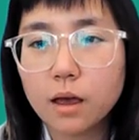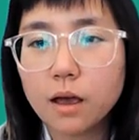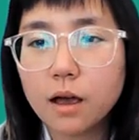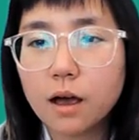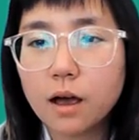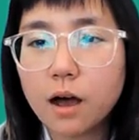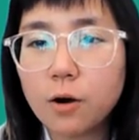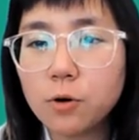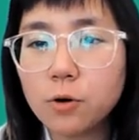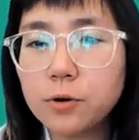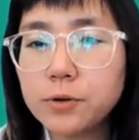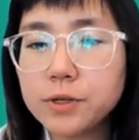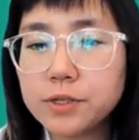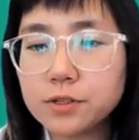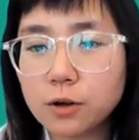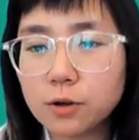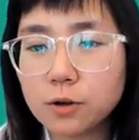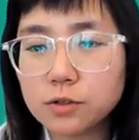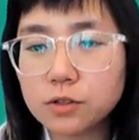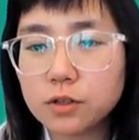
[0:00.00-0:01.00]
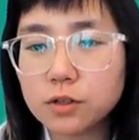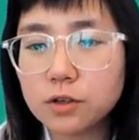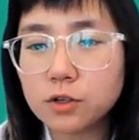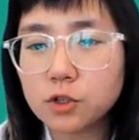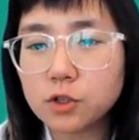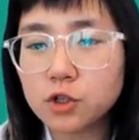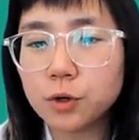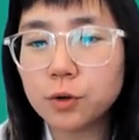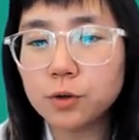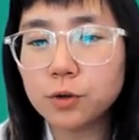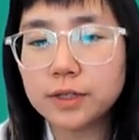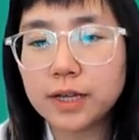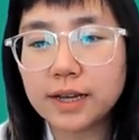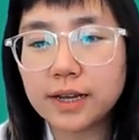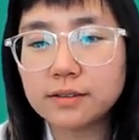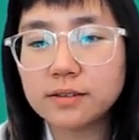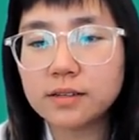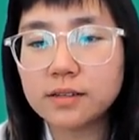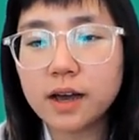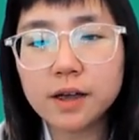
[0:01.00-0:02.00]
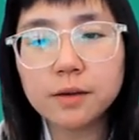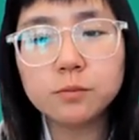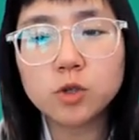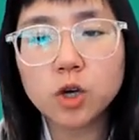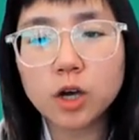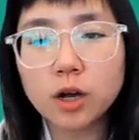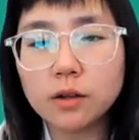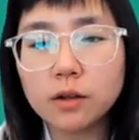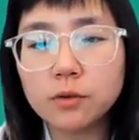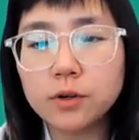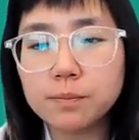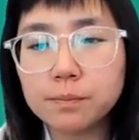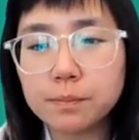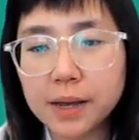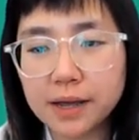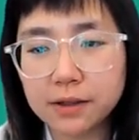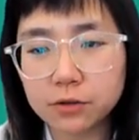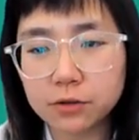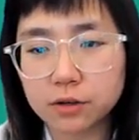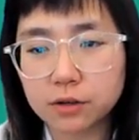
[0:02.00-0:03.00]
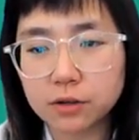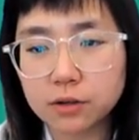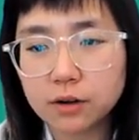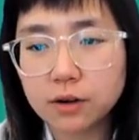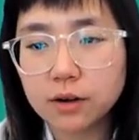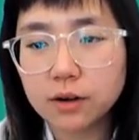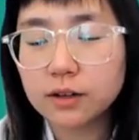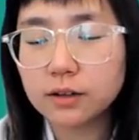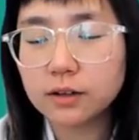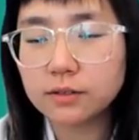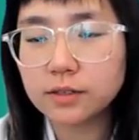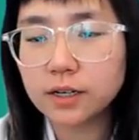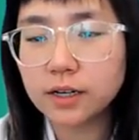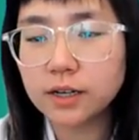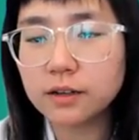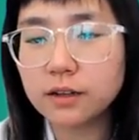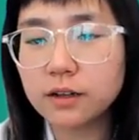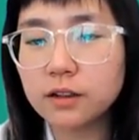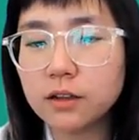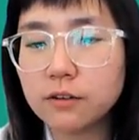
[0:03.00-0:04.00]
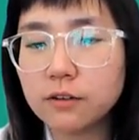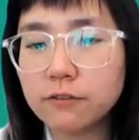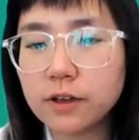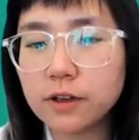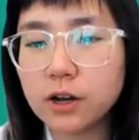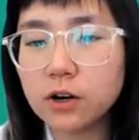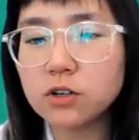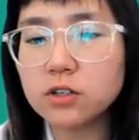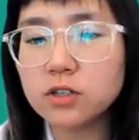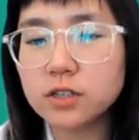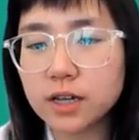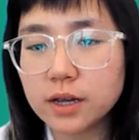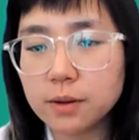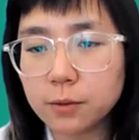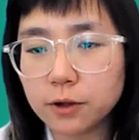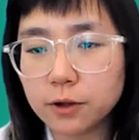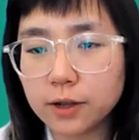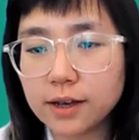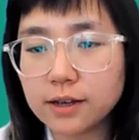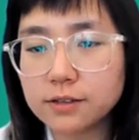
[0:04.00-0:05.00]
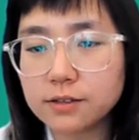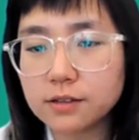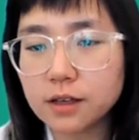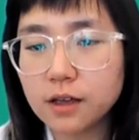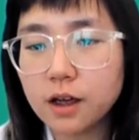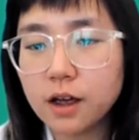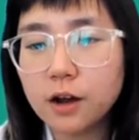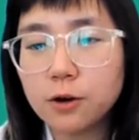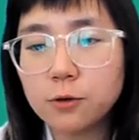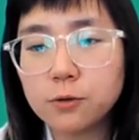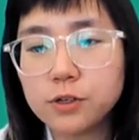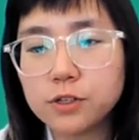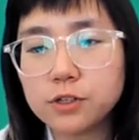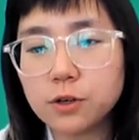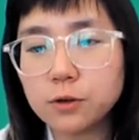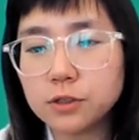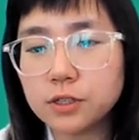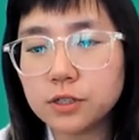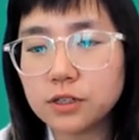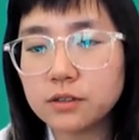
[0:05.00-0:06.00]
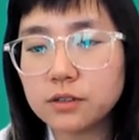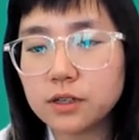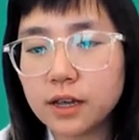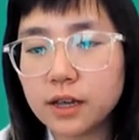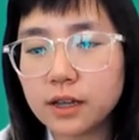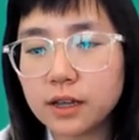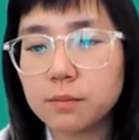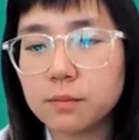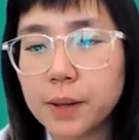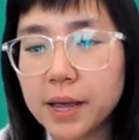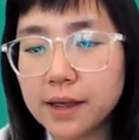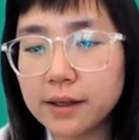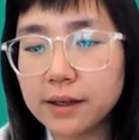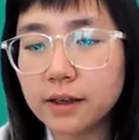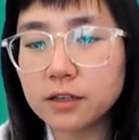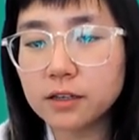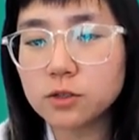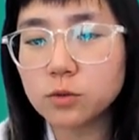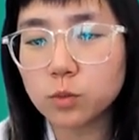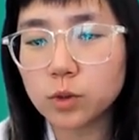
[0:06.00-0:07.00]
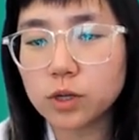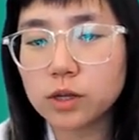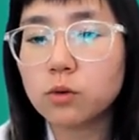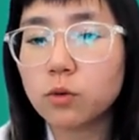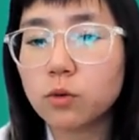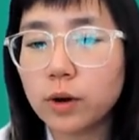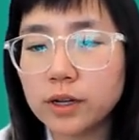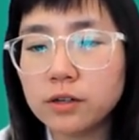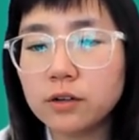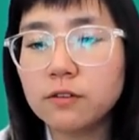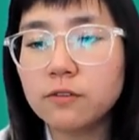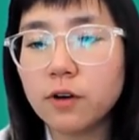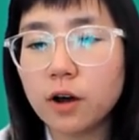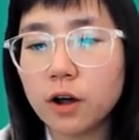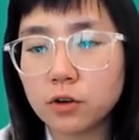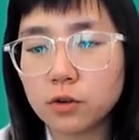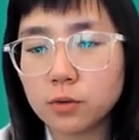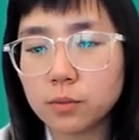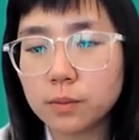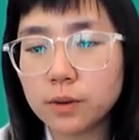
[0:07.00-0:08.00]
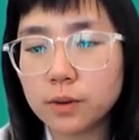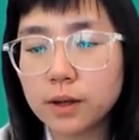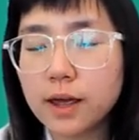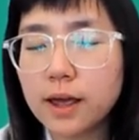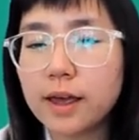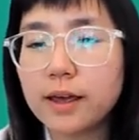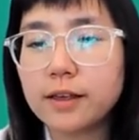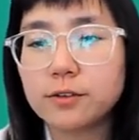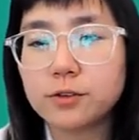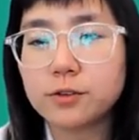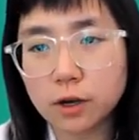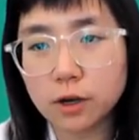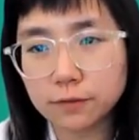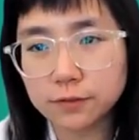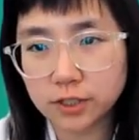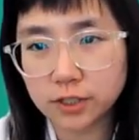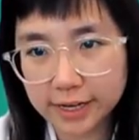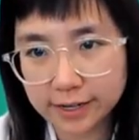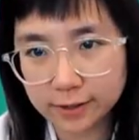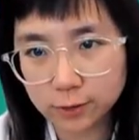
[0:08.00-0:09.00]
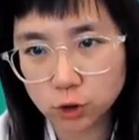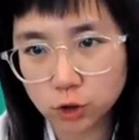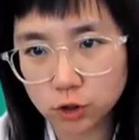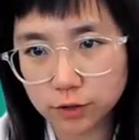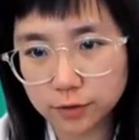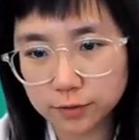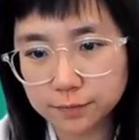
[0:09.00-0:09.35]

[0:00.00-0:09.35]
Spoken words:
Our results show that time-tolerant batter containing LEVAIR Stabilize resulted in pancakes with greater volume and softer texture.